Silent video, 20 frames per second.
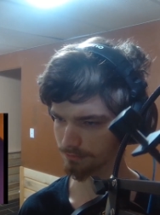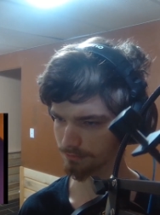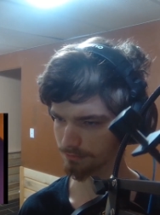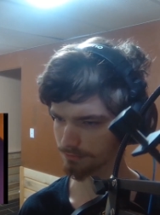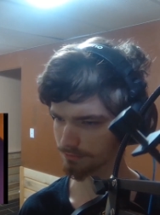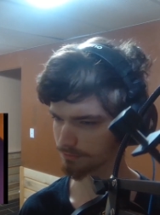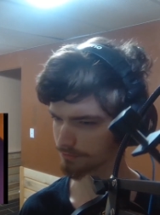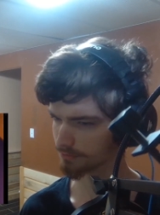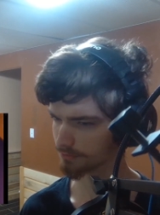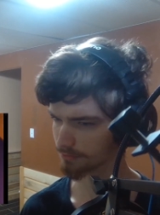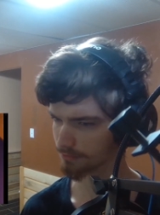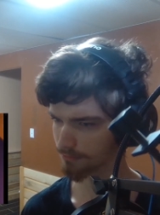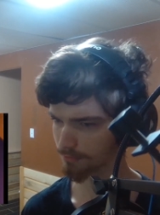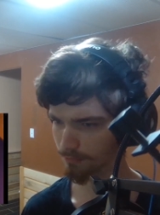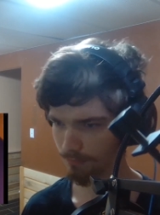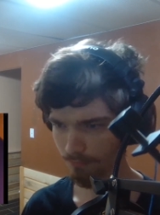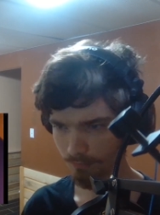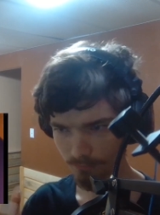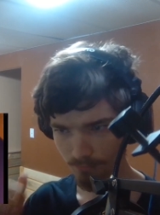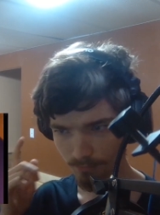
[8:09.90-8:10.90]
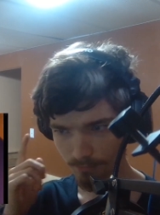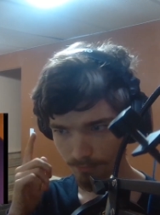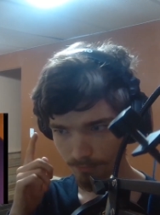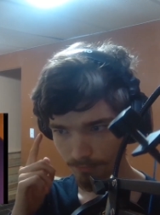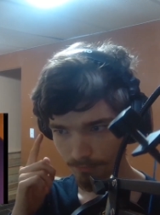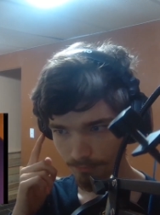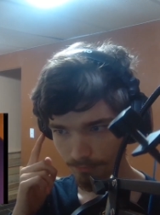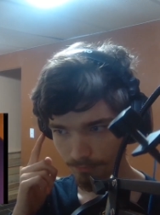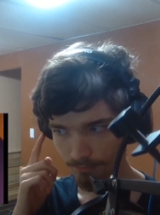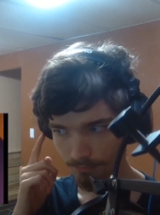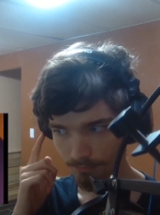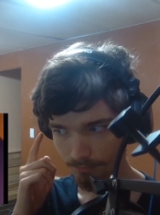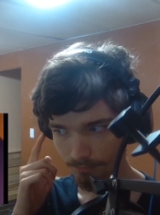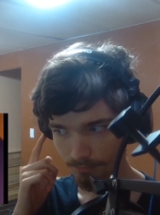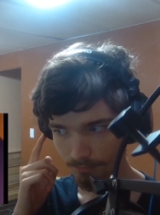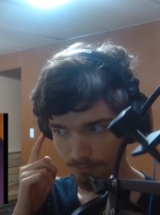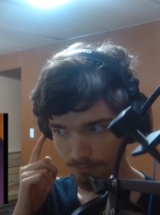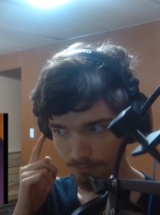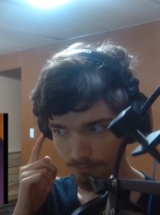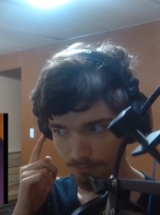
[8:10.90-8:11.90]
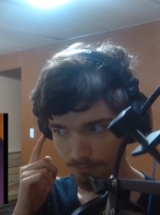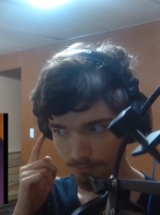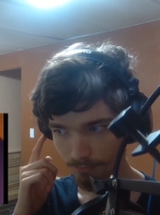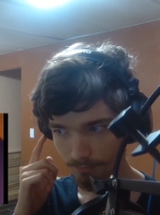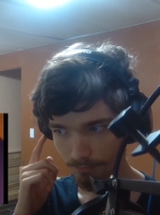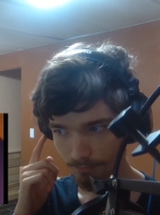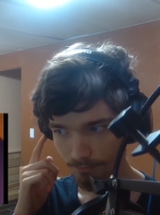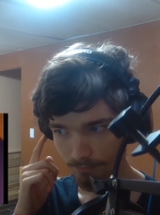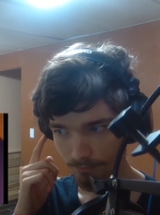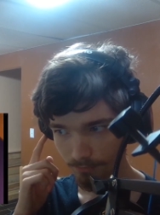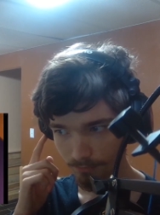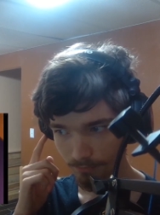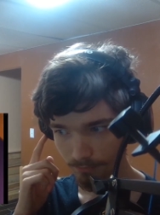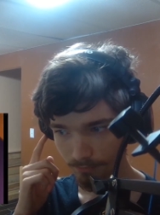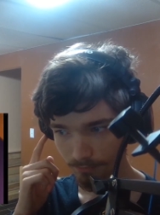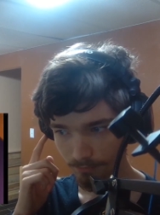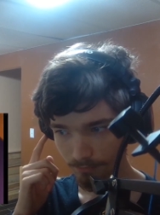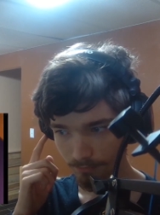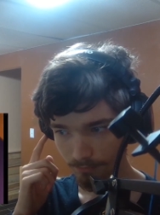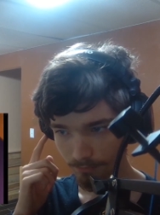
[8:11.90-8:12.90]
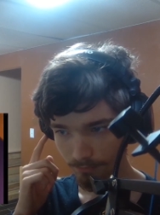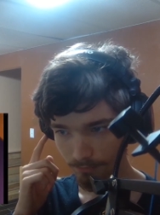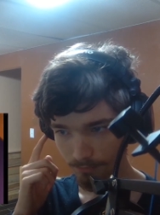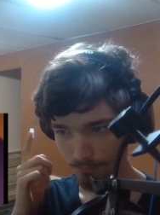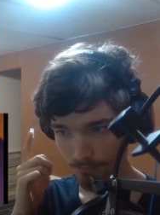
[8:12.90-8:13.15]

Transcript: rush of rescuing someone. And I got